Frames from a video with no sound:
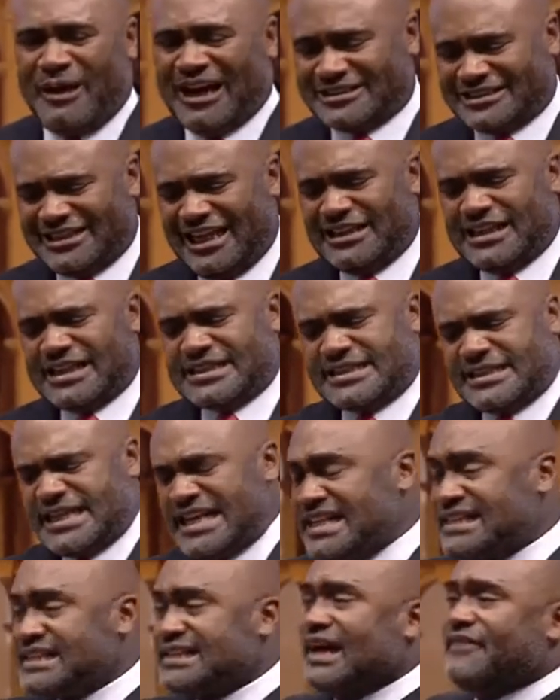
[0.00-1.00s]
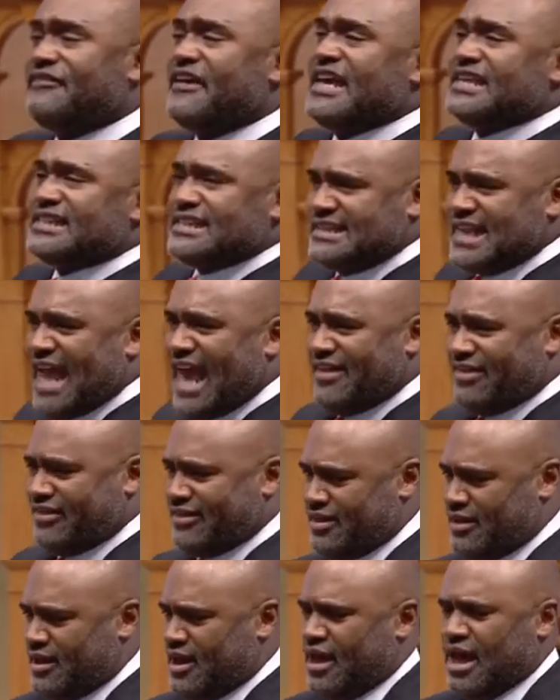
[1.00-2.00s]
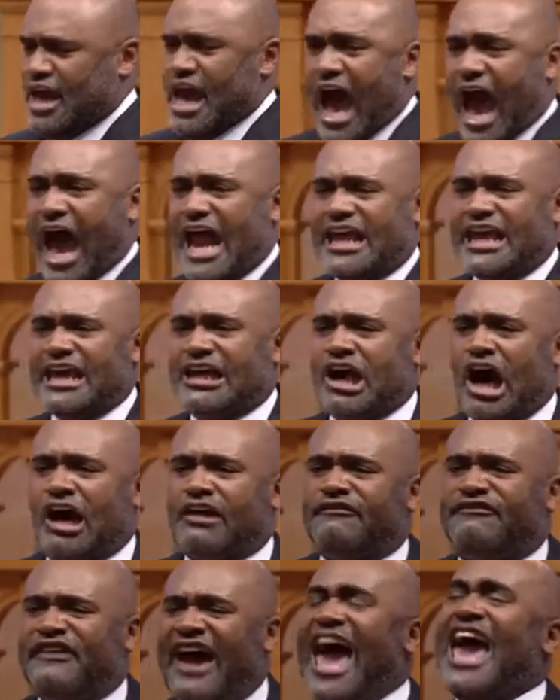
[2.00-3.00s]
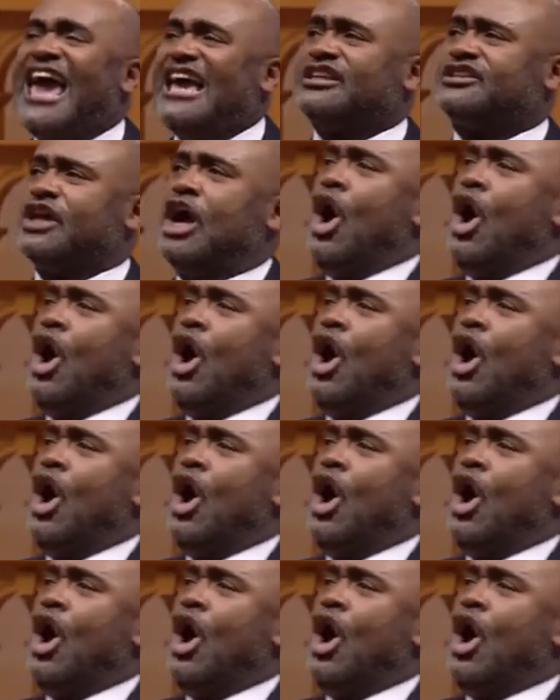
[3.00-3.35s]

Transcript: season of his death. And he conveys what